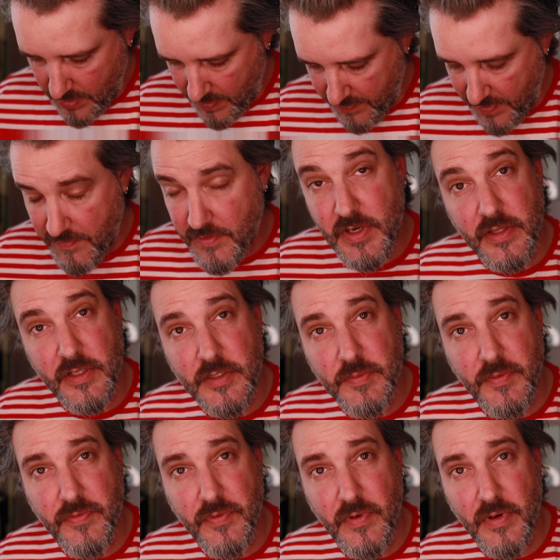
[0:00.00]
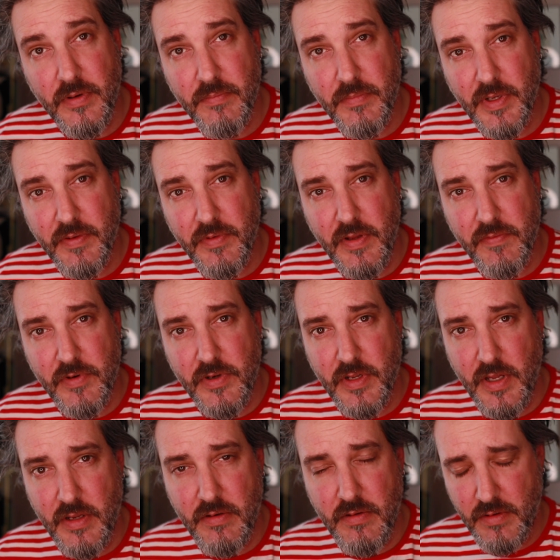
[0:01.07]
I've never done this before. I've never
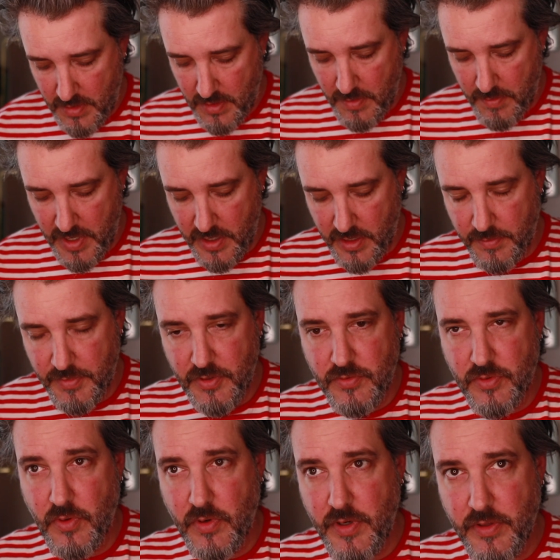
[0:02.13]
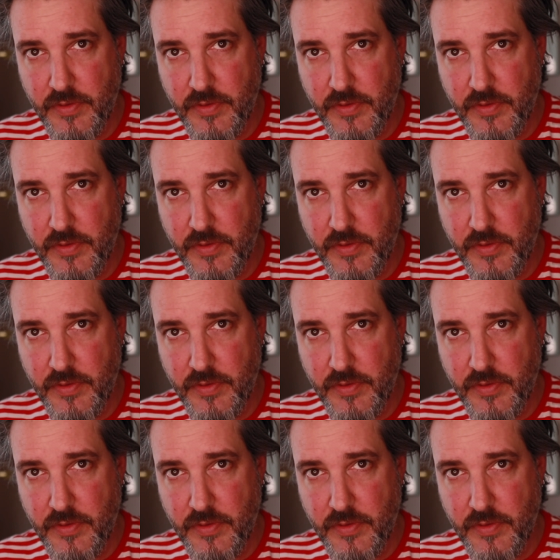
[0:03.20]
done a makeup tutorial.